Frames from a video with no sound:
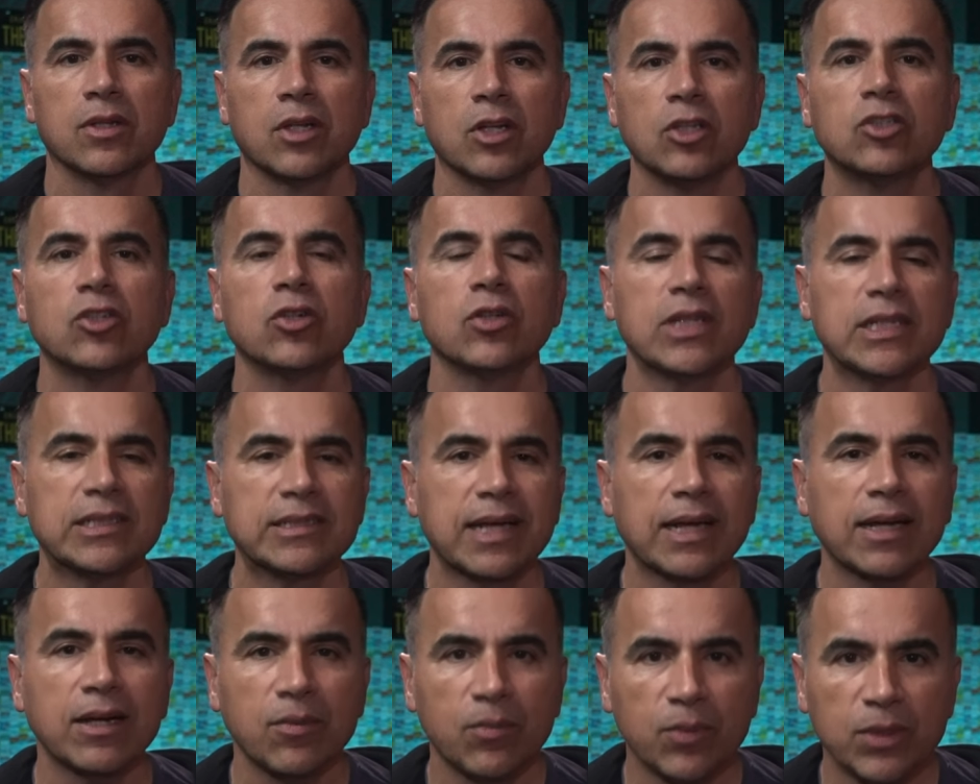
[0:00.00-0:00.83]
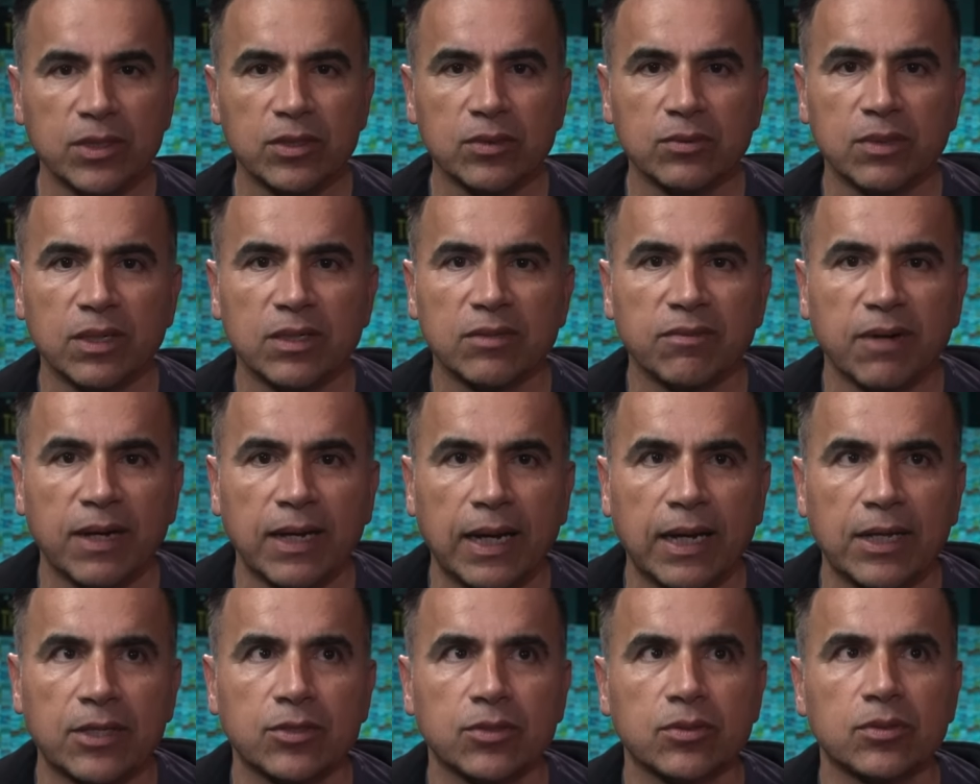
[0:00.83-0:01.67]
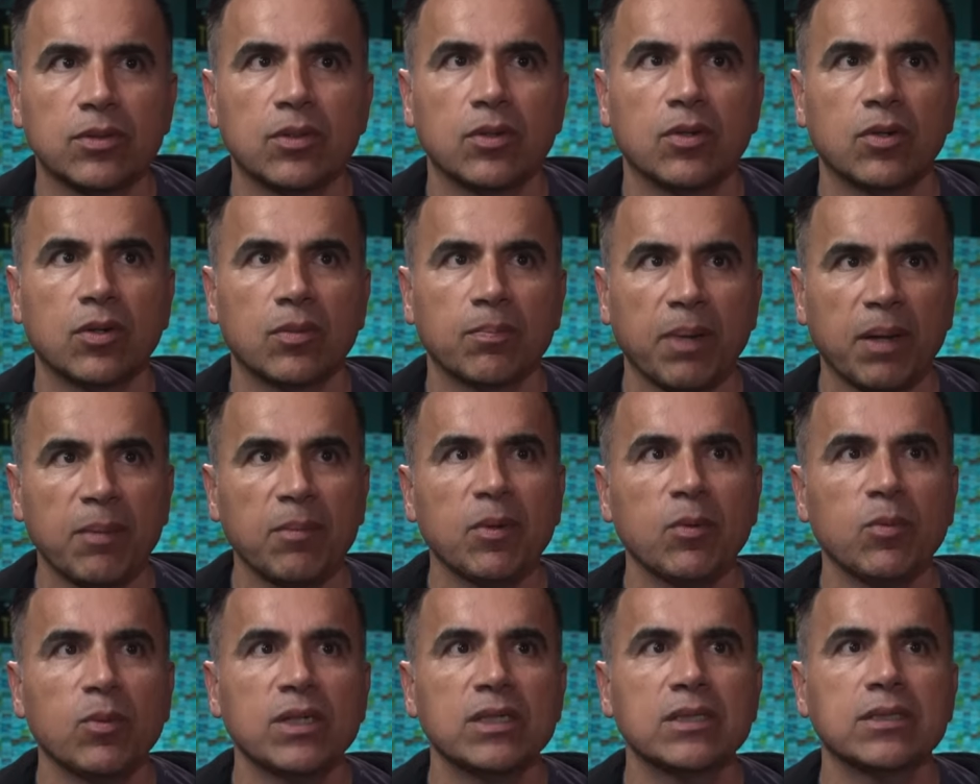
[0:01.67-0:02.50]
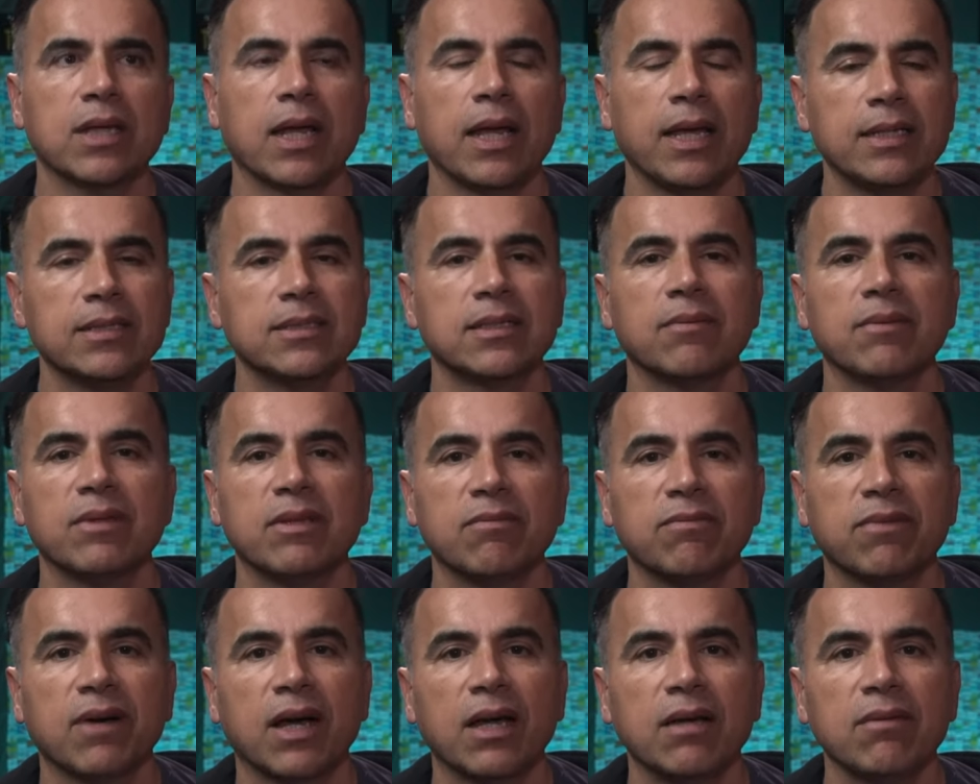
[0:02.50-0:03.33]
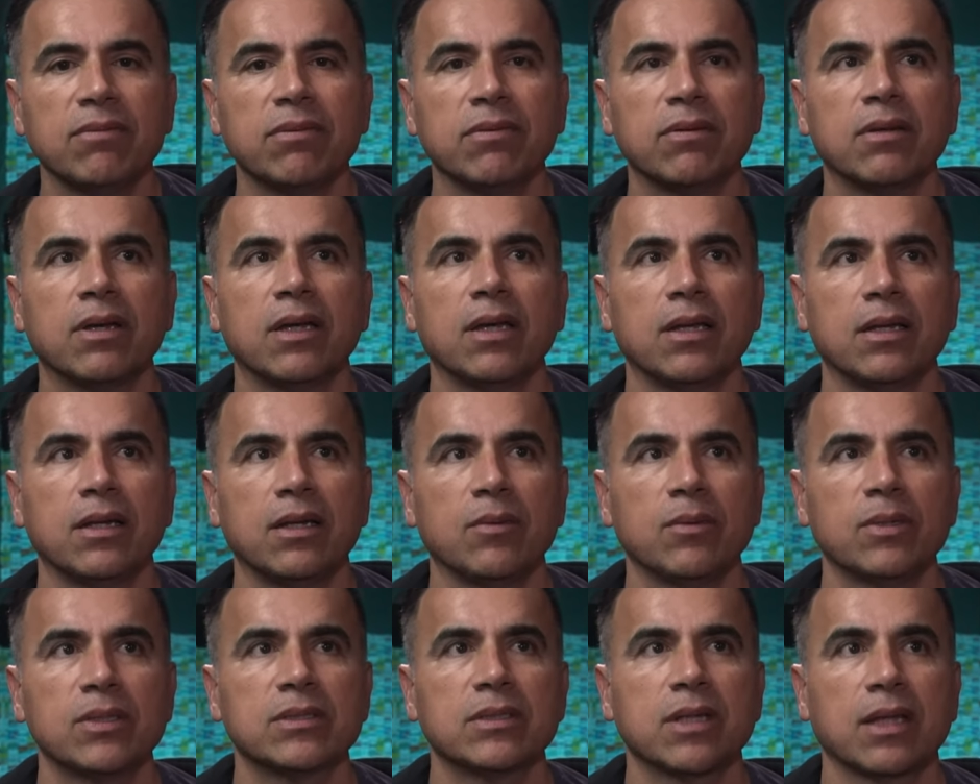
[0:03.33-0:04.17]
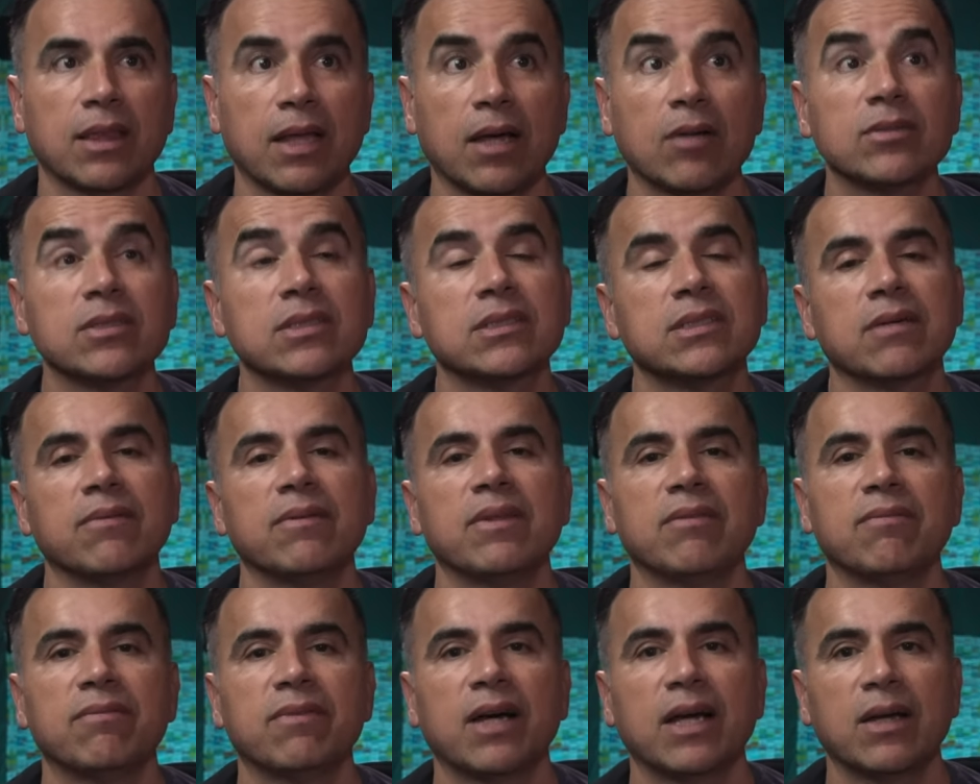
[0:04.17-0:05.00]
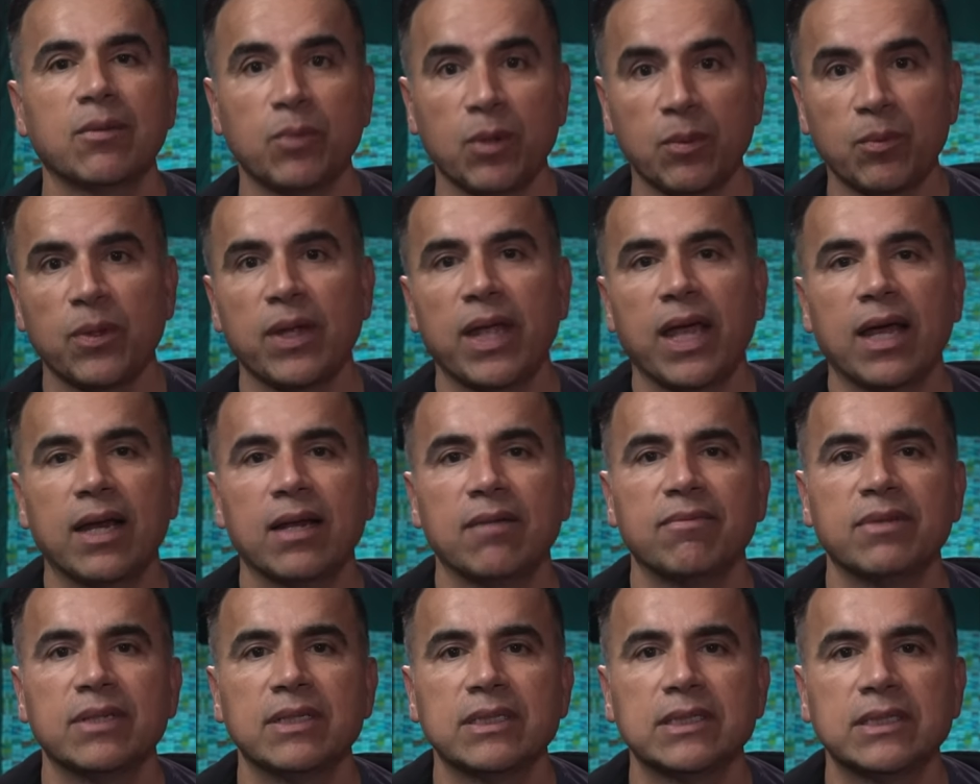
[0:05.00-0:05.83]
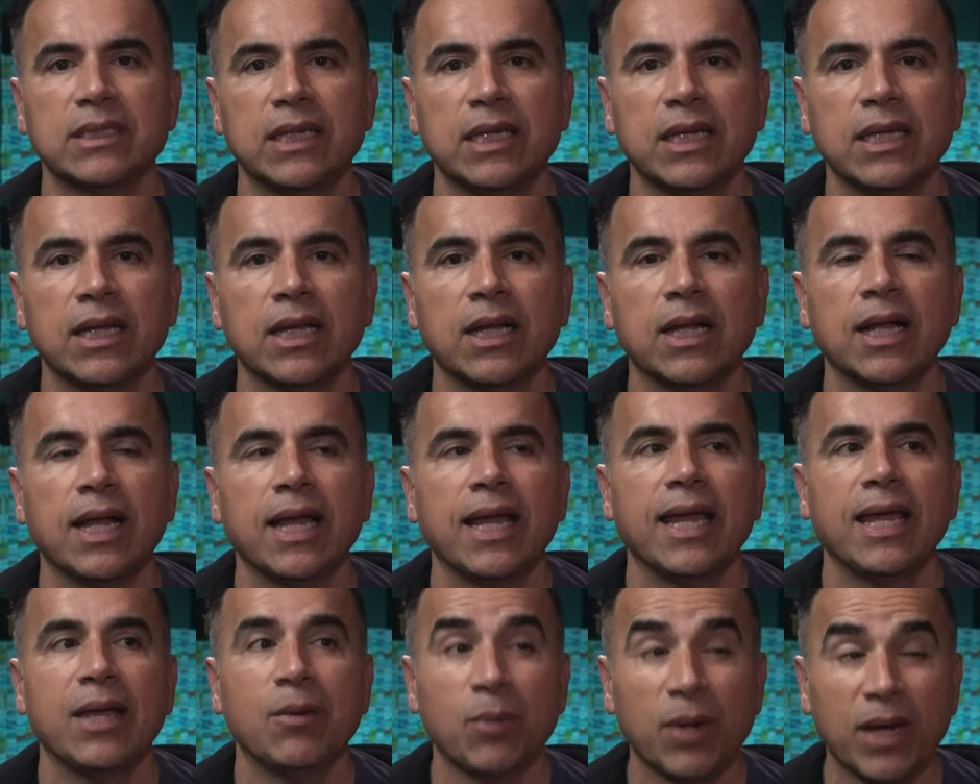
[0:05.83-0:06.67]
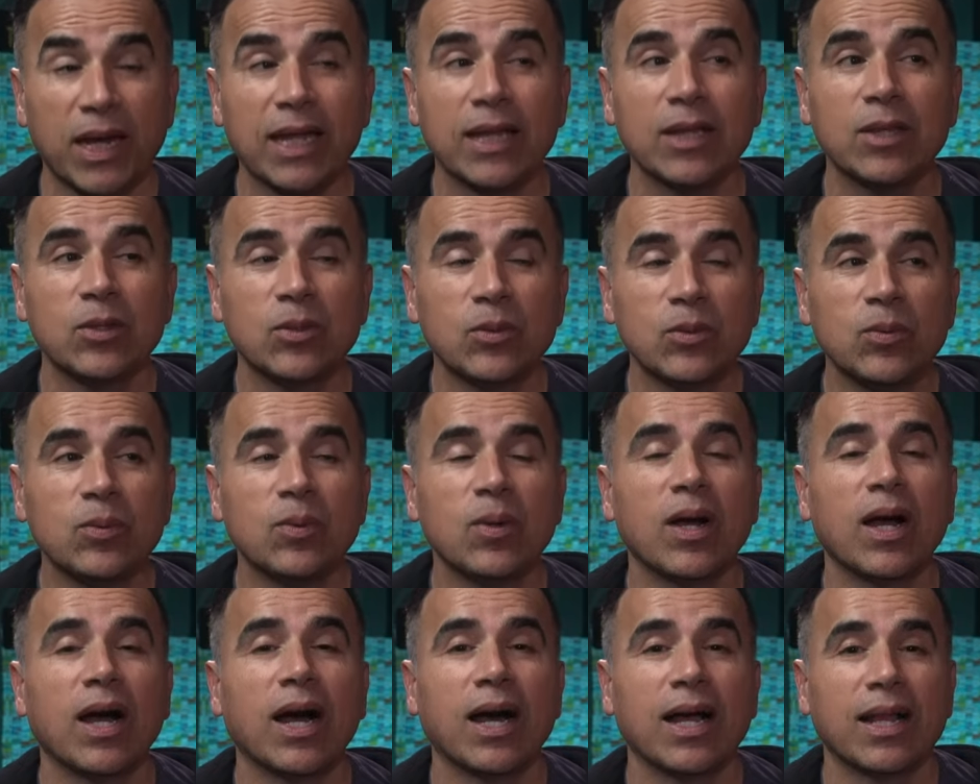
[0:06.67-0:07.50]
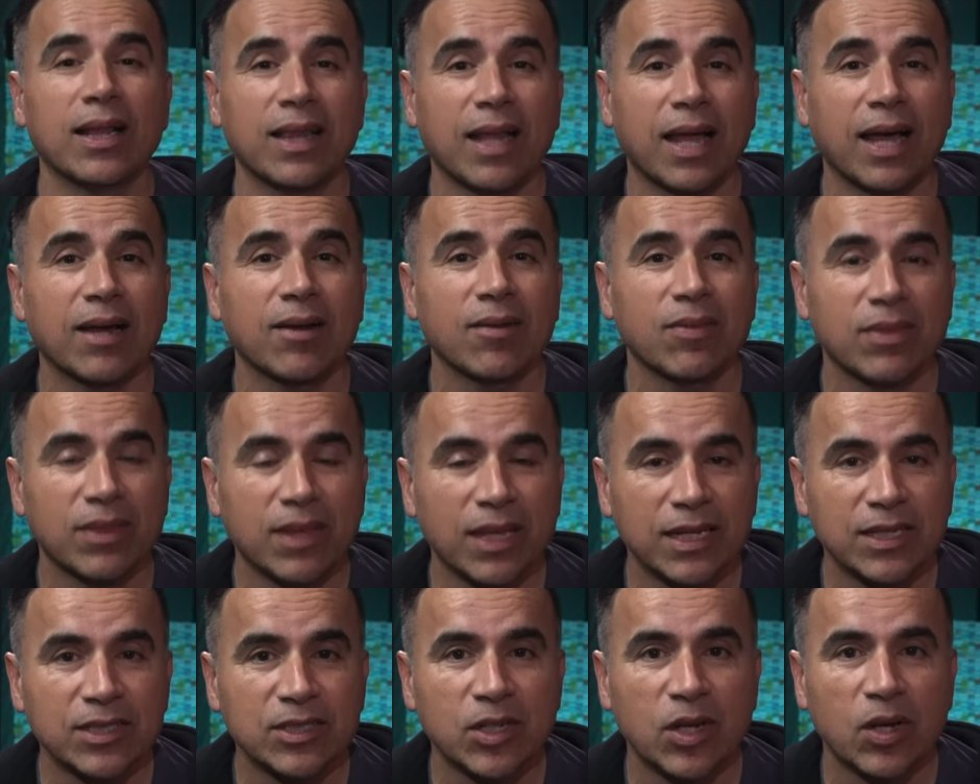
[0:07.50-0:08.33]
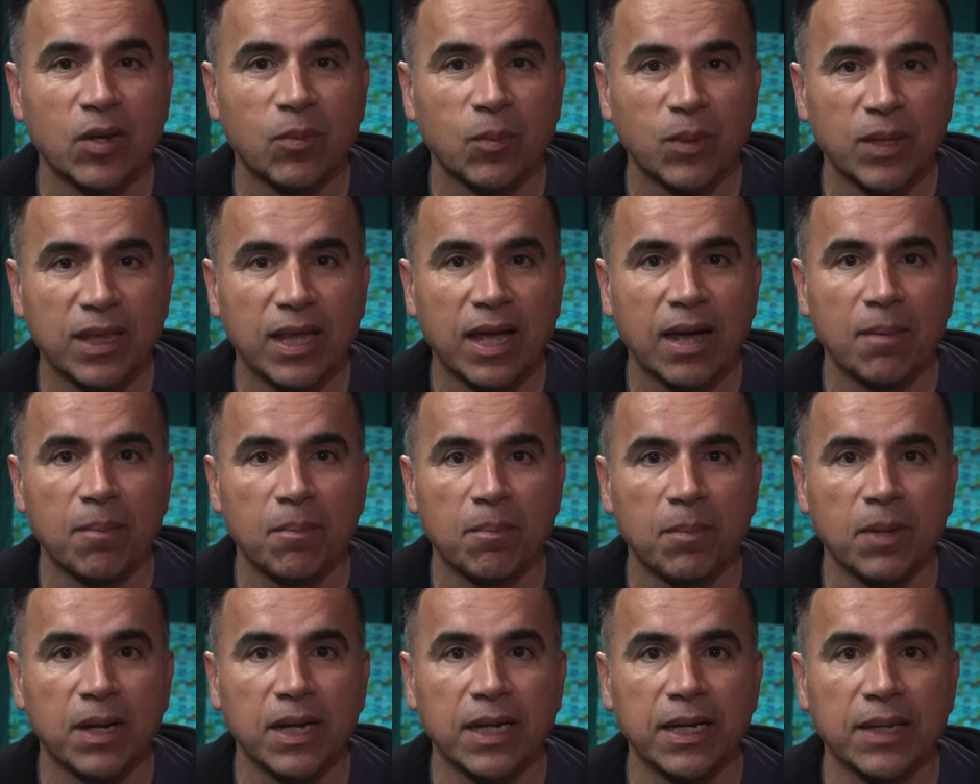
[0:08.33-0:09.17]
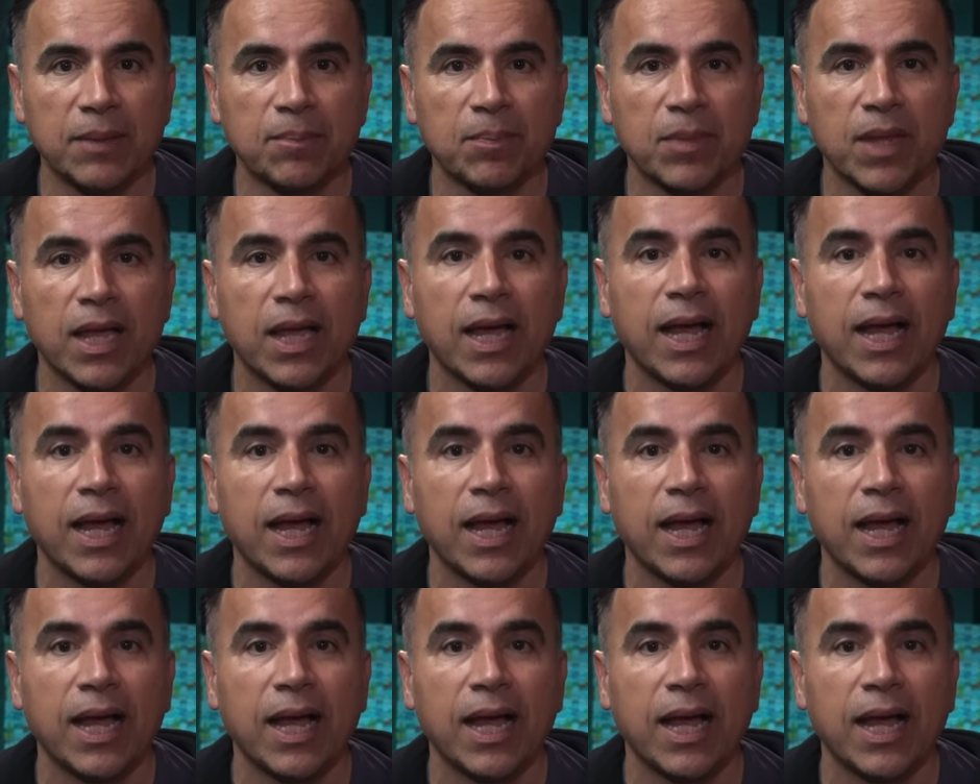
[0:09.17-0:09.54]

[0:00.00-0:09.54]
So the second reason was financial. Our payment was $875 and it was $1,075 when we had FSD, and we can do a lot of things with that money.